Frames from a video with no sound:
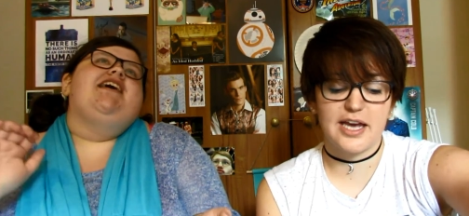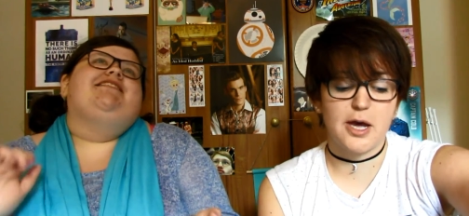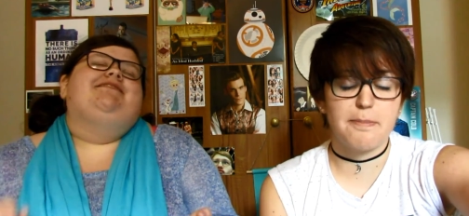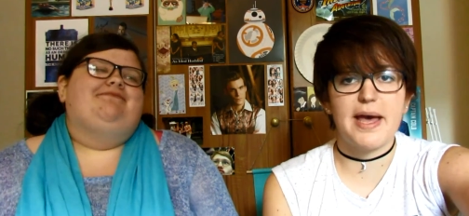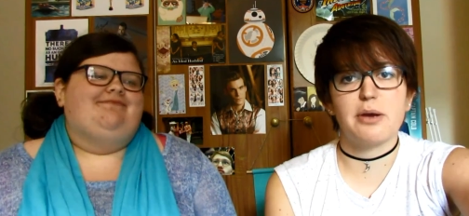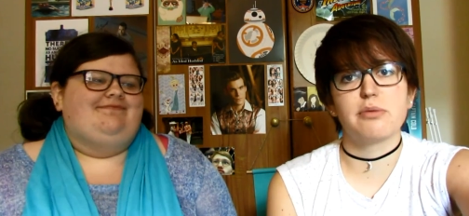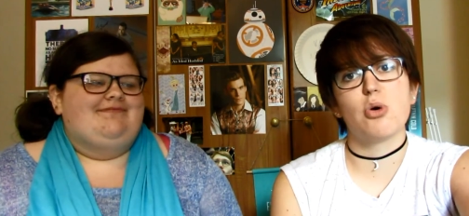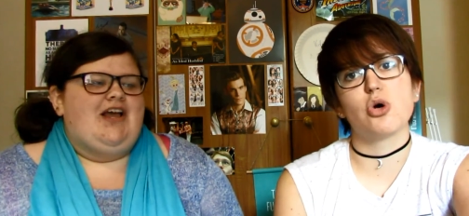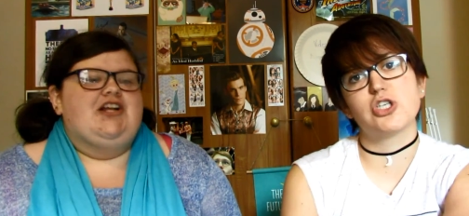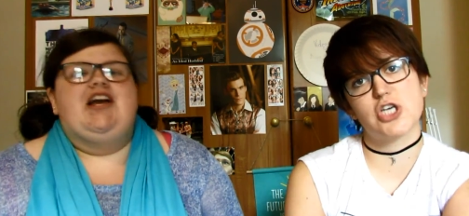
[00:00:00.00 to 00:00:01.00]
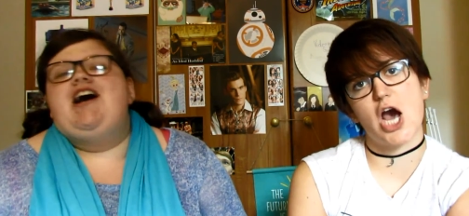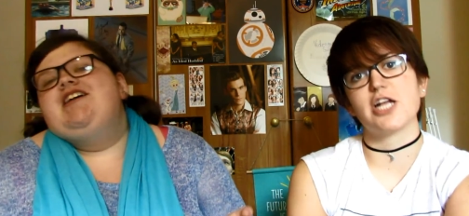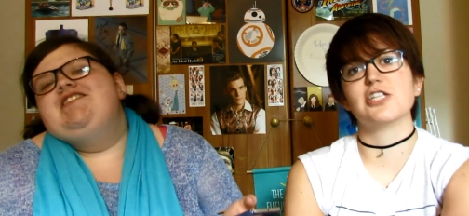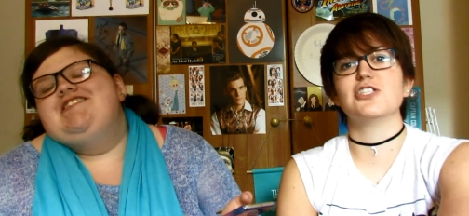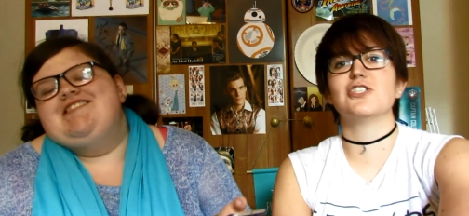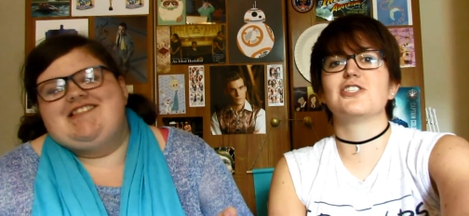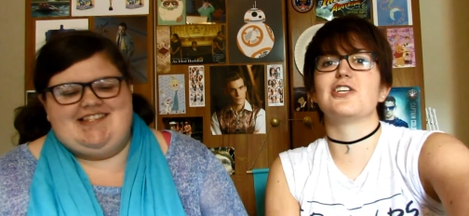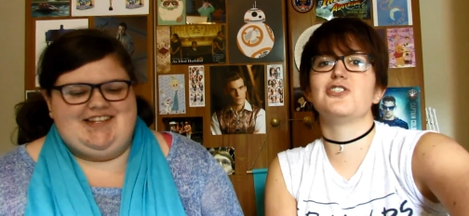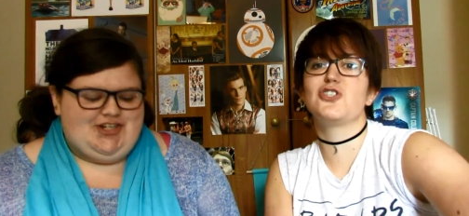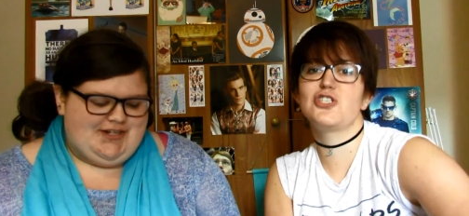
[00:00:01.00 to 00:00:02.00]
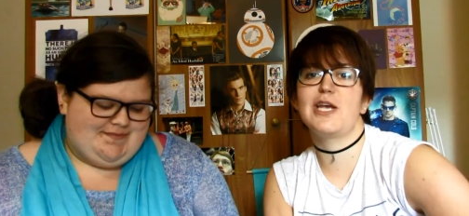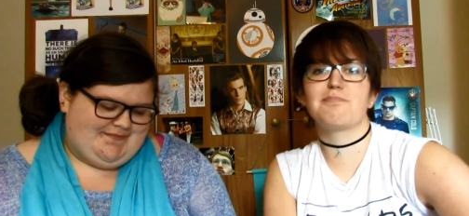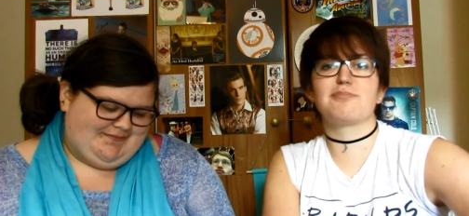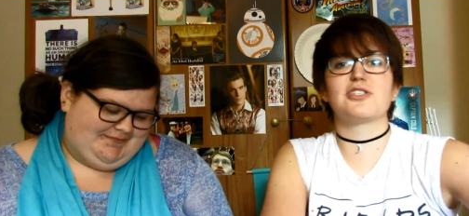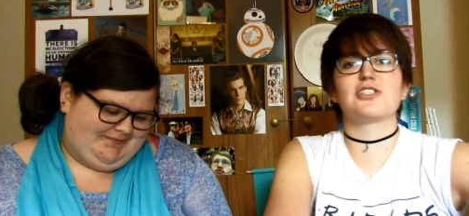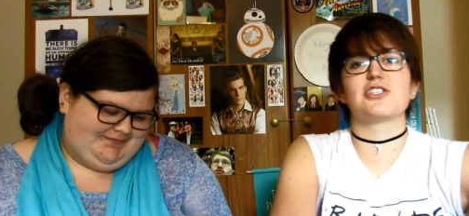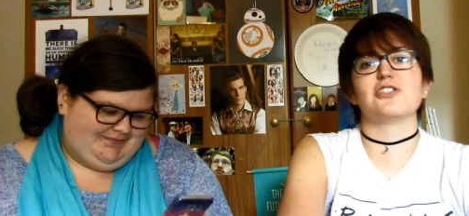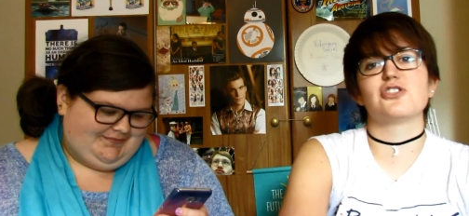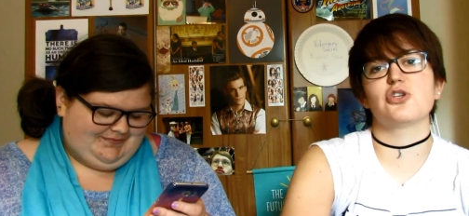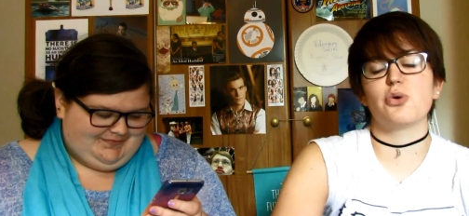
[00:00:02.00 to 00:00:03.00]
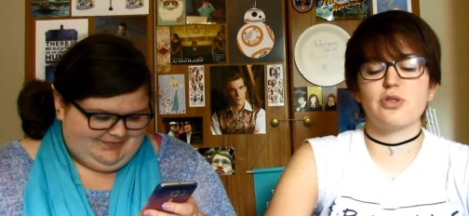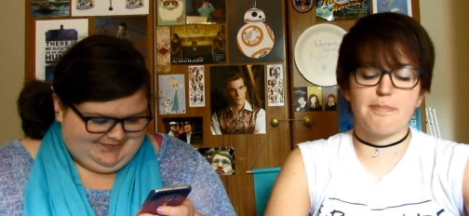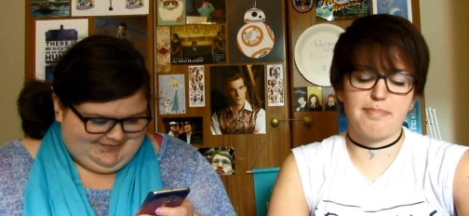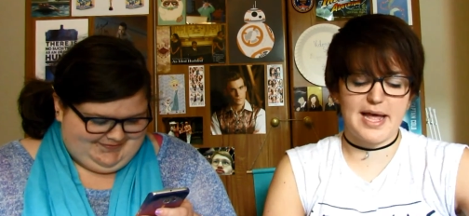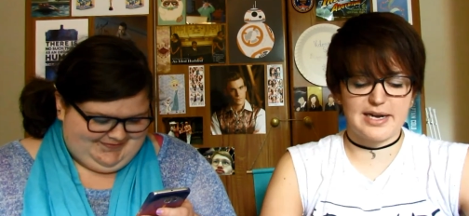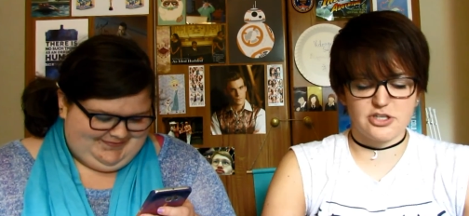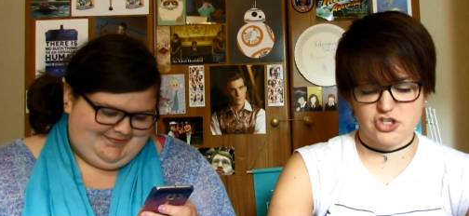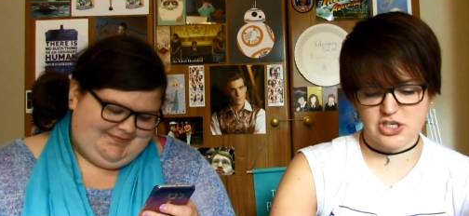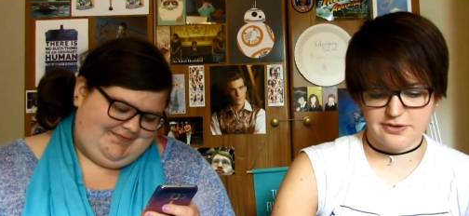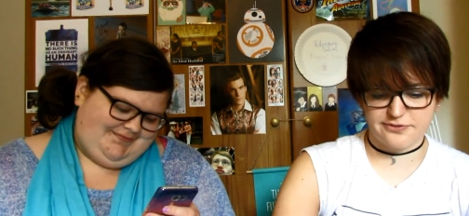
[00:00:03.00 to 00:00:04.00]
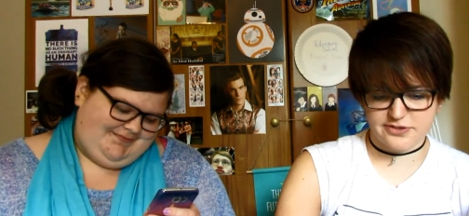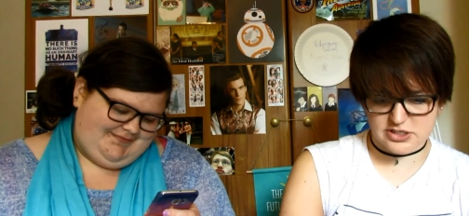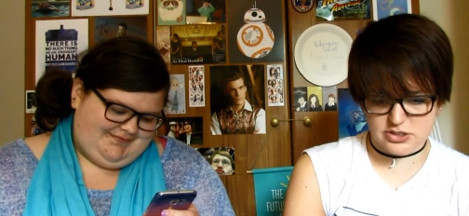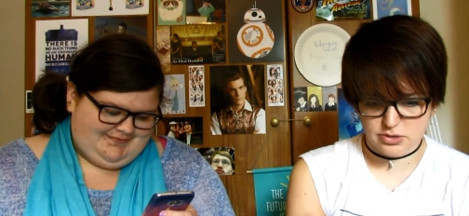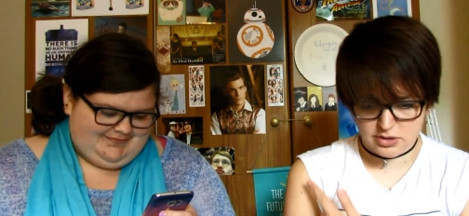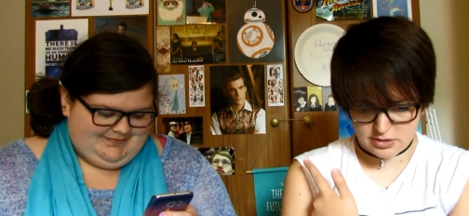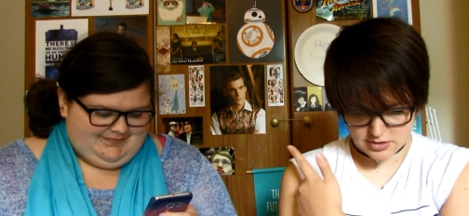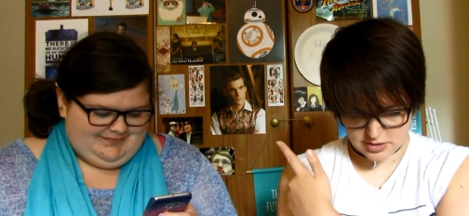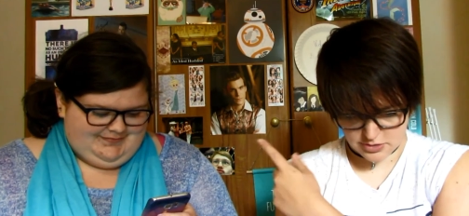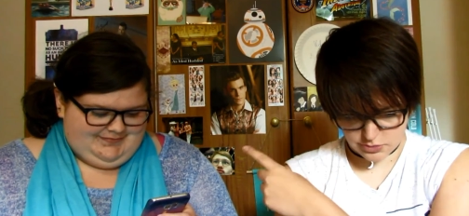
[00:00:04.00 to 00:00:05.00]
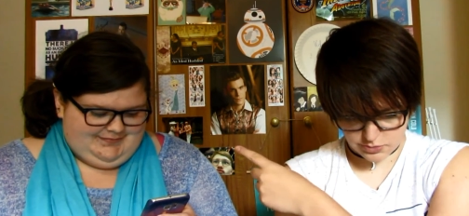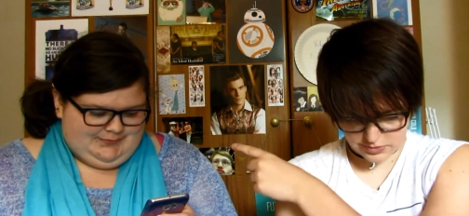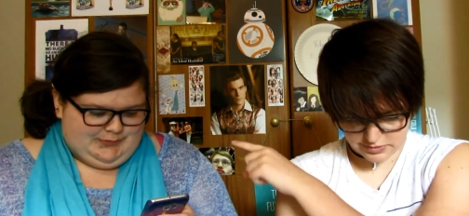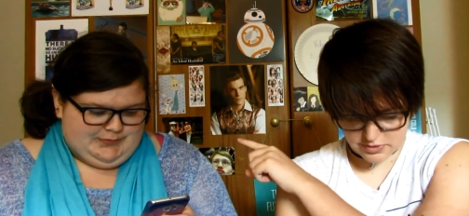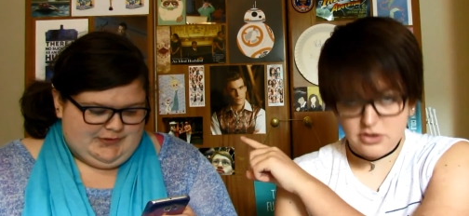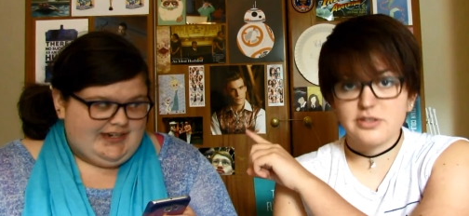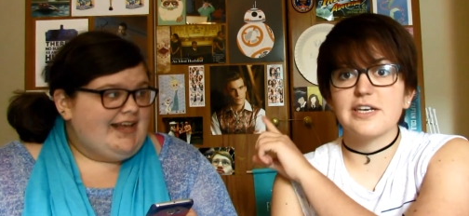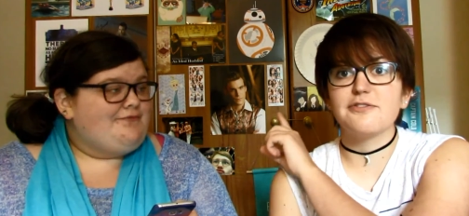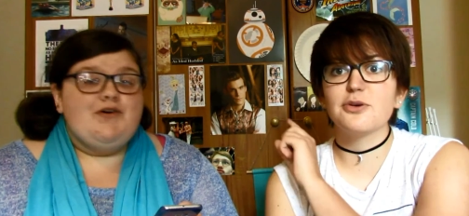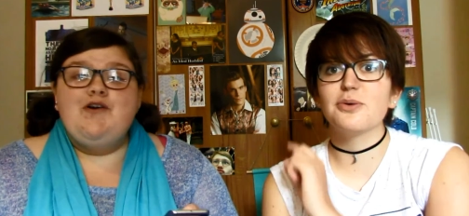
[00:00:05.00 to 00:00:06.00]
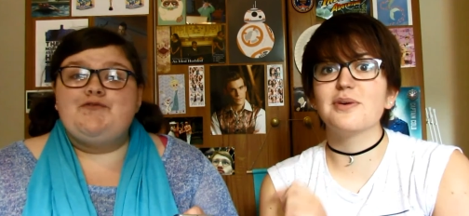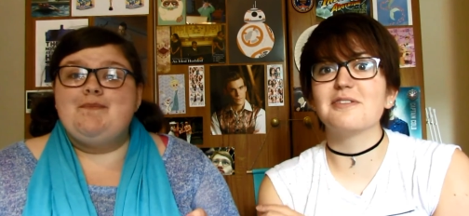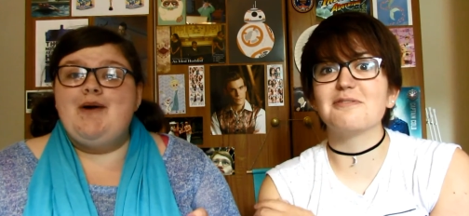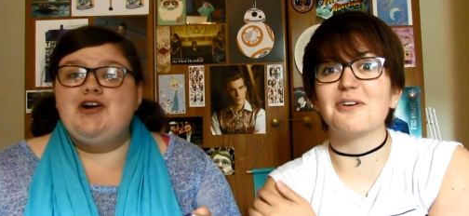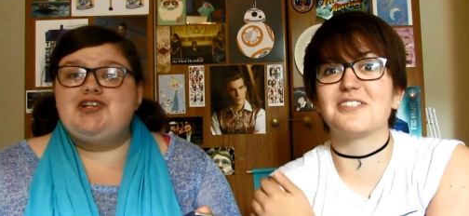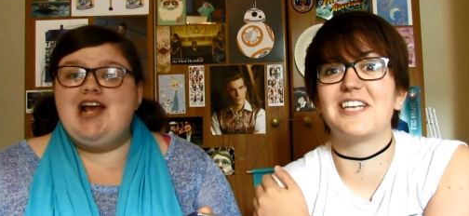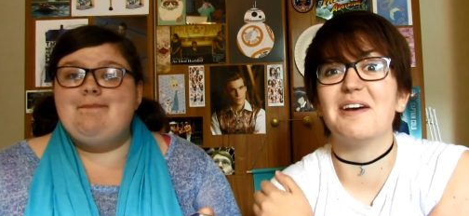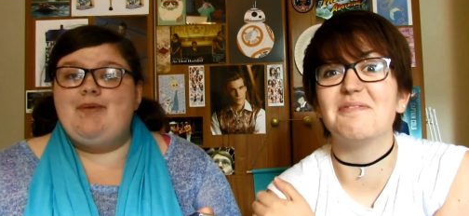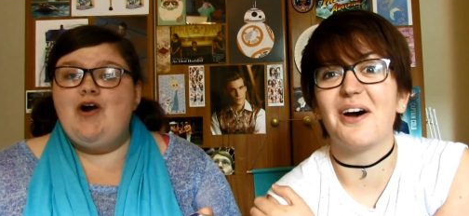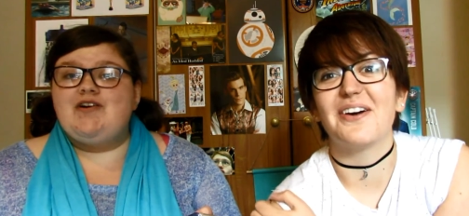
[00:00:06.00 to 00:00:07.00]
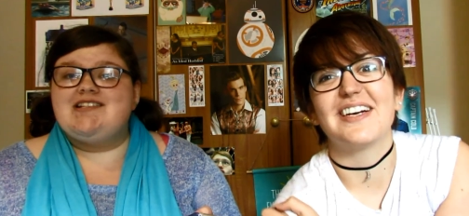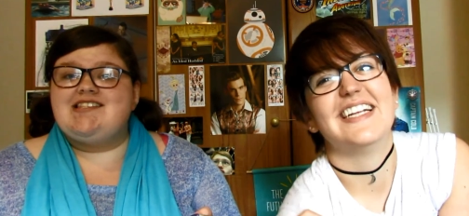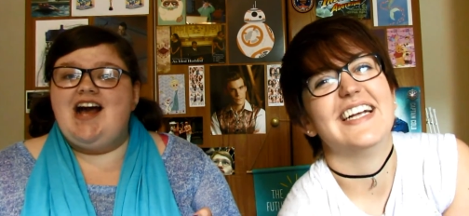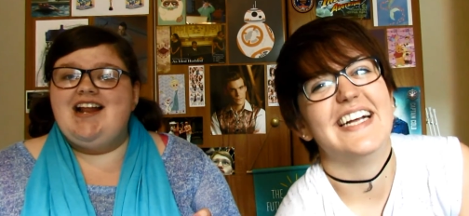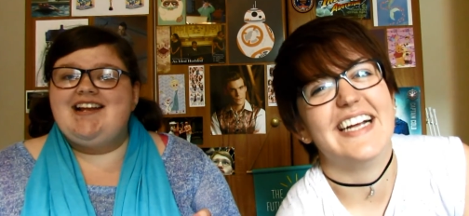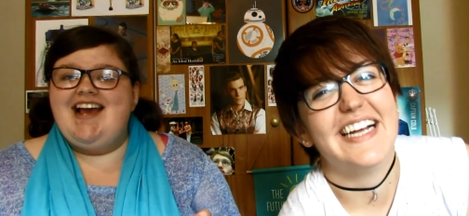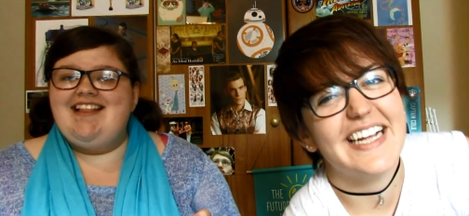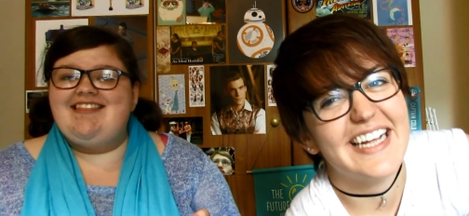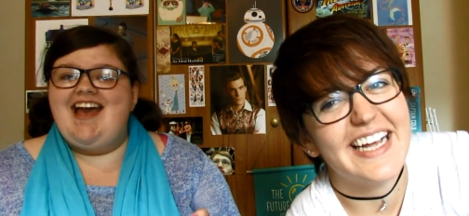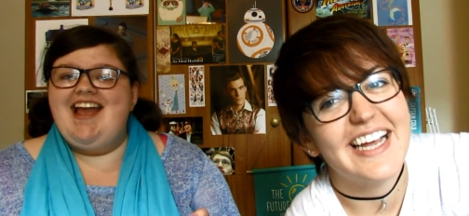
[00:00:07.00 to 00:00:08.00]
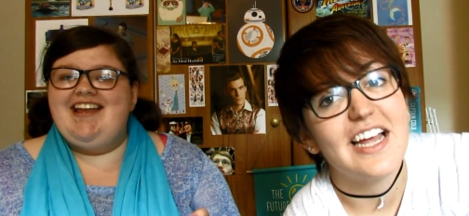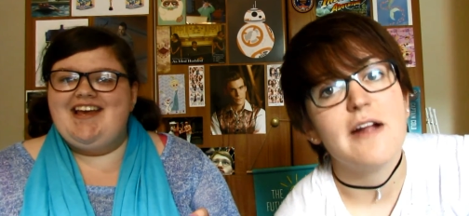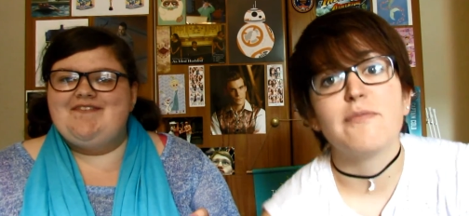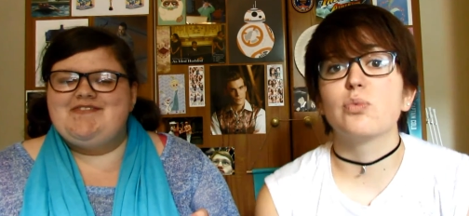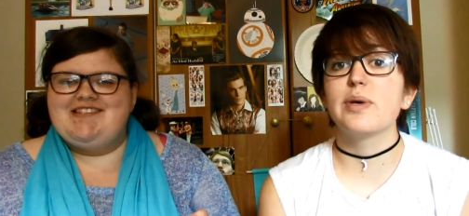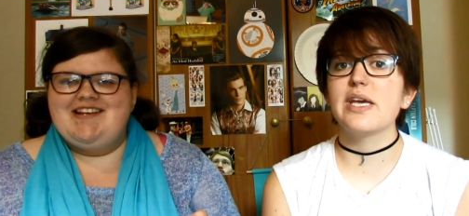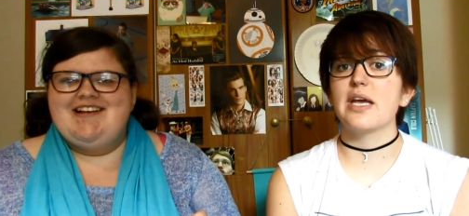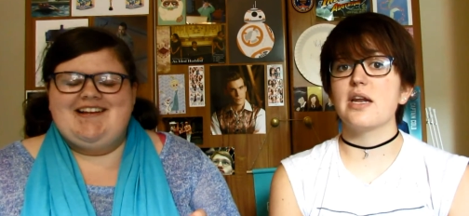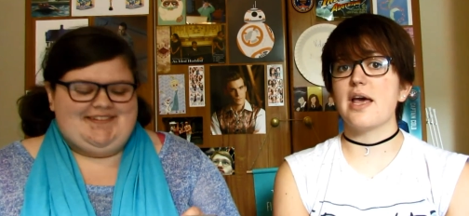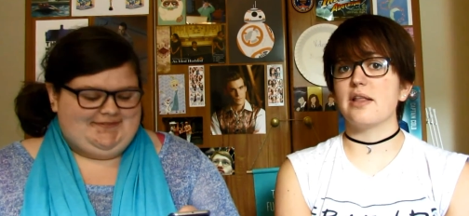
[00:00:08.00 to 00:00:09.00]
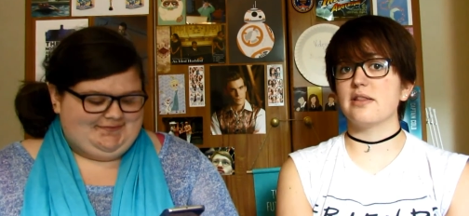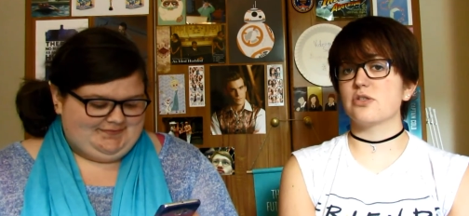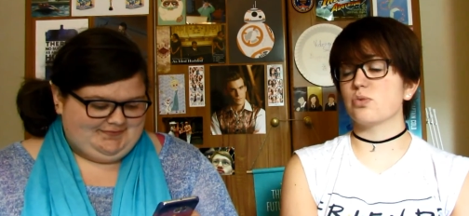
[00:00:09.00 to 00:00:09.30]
Speaker 1: I come back with more guns, guns and ships, and so the balance shifts. We rendezvous in Rochambeau, consolidate their gifts. We can end this